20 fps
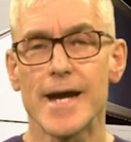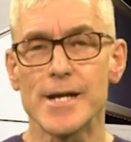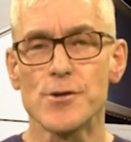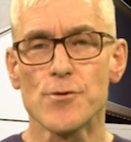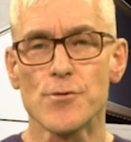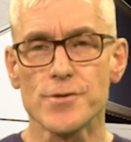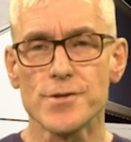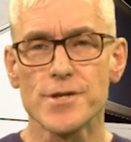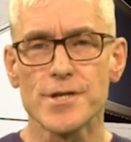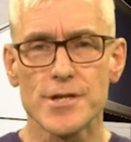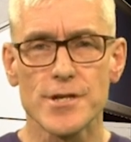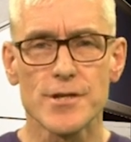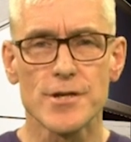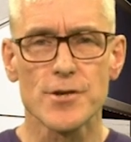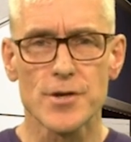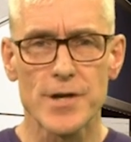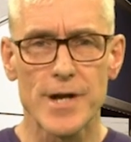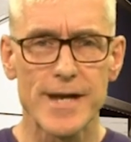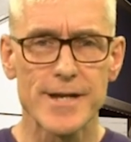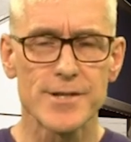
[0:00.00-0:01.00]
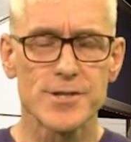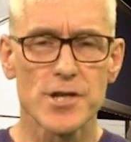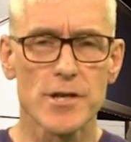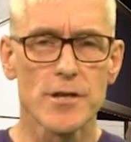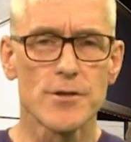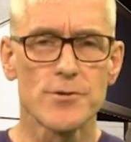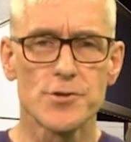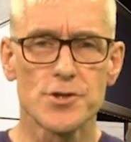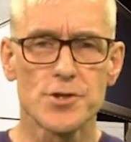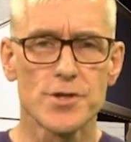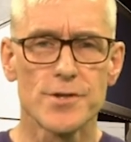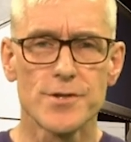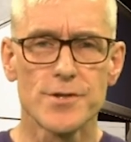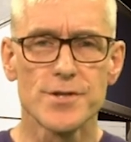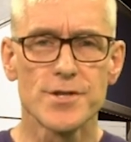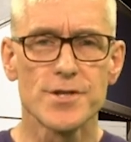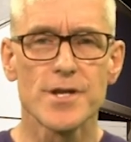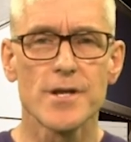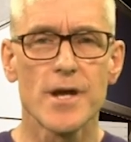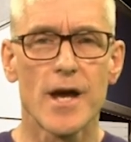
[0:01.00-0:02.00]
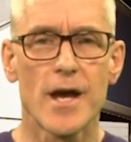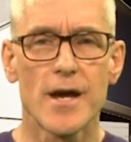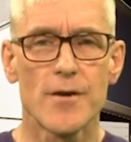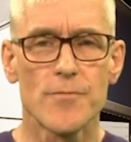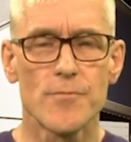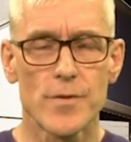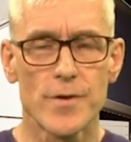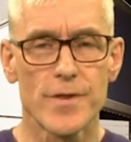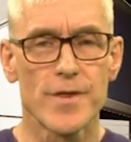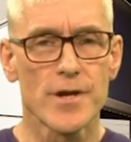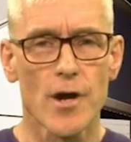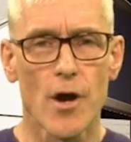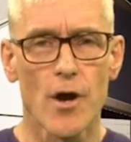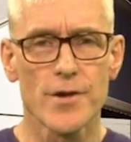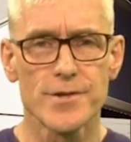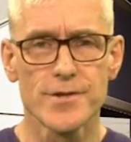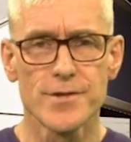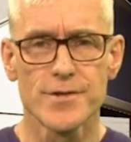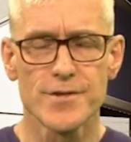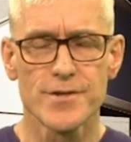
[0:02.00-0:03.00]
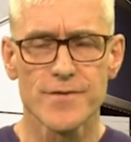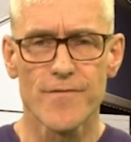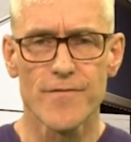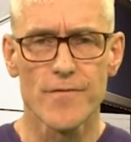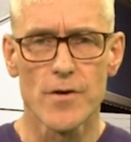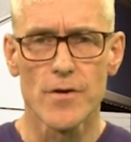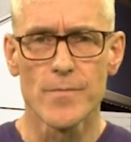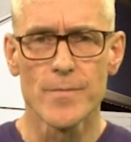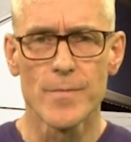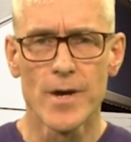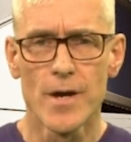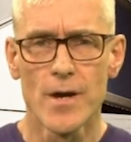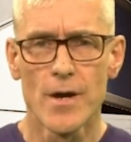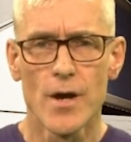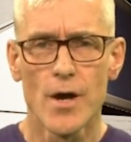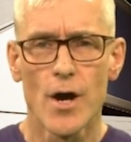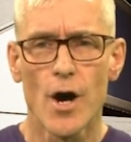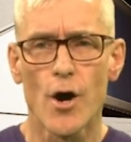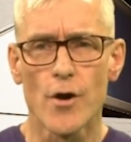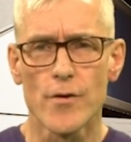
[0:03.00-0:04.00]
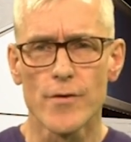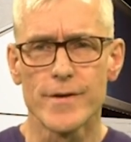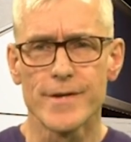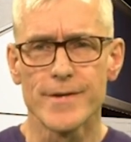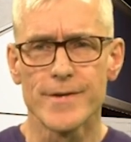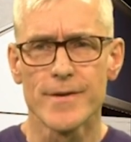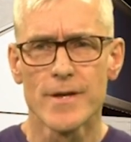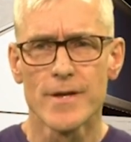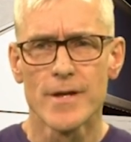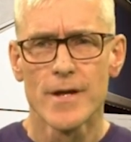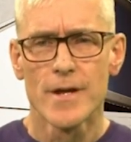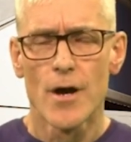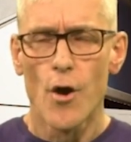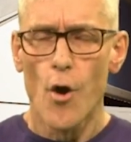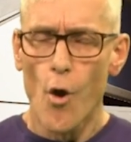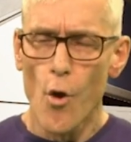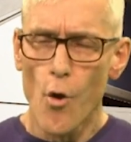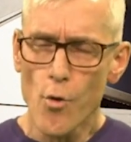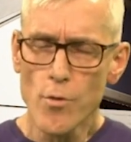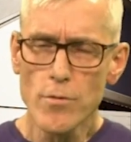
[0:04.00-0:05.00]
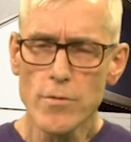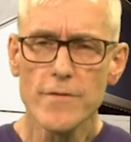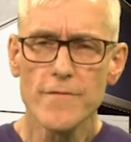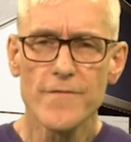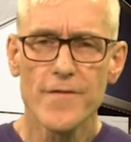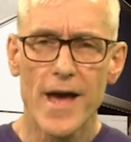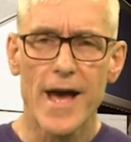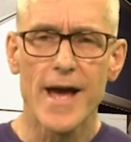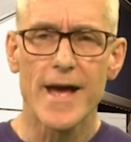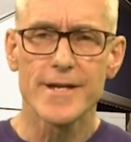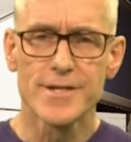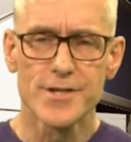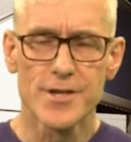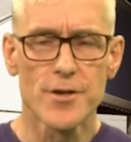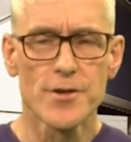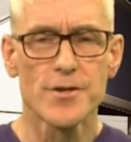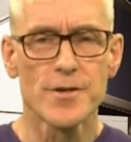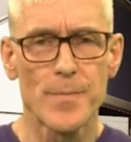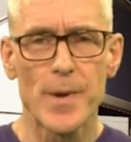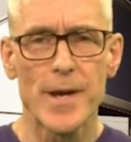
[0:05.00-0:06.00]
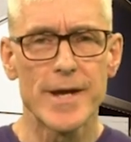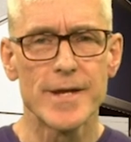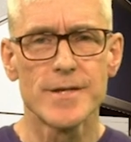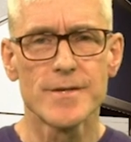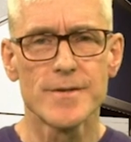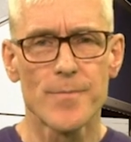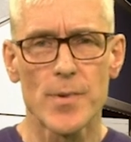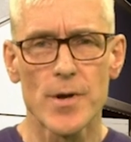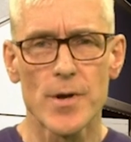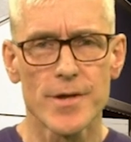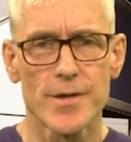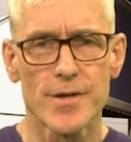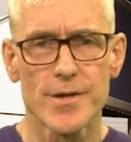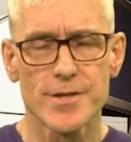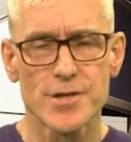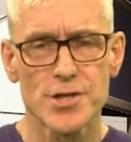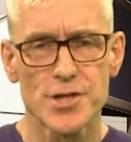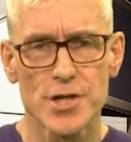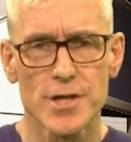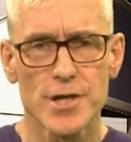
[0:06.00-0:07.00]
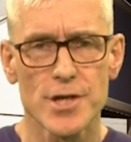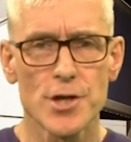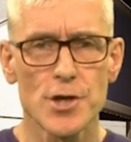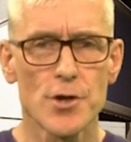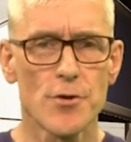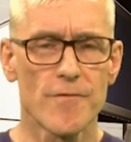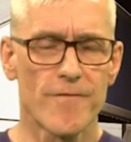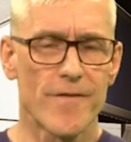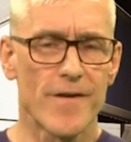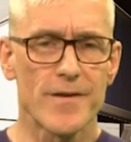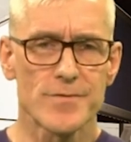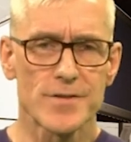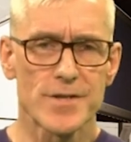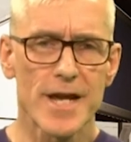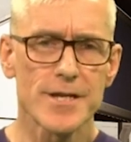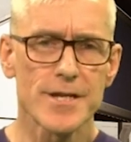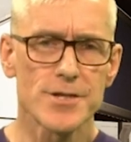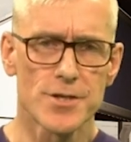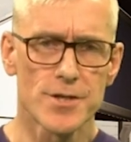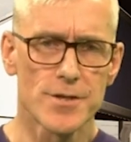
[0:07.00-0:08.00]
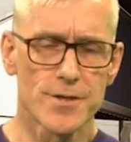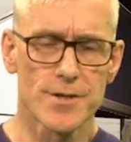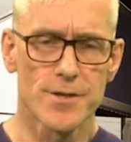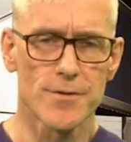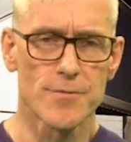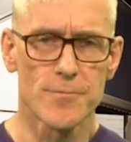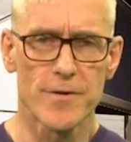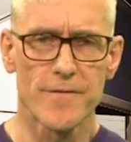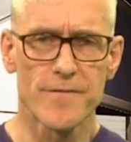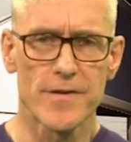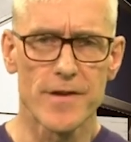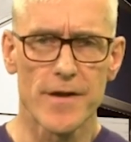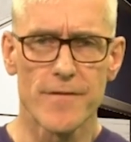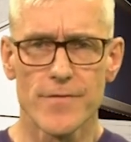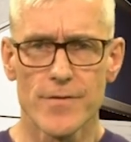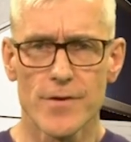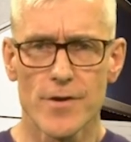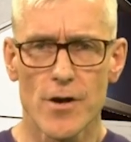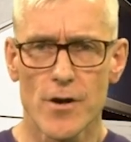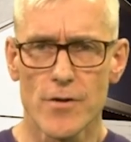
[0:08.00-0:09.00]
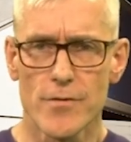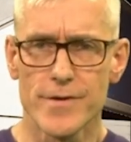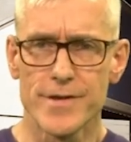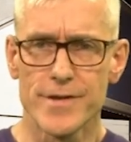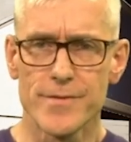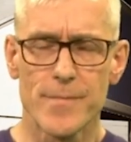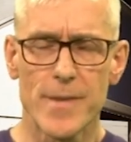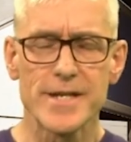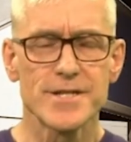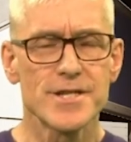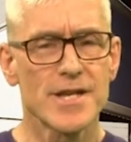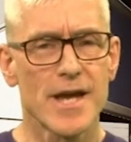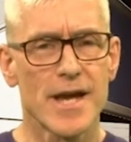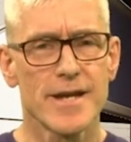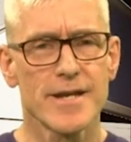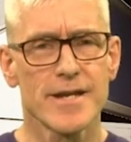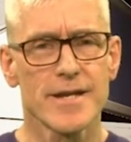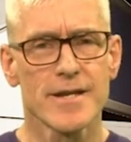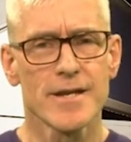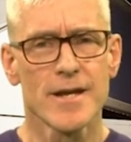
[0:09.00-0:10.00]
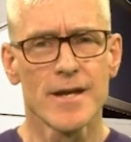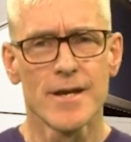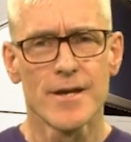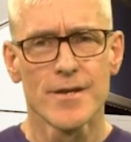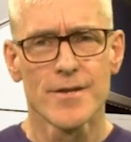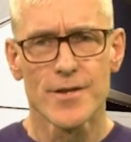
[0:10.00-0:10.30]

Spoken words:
in order to create solutions with the guidance from Orin. All of that is underpinned by the secure foundations that we've given Orin, maintaining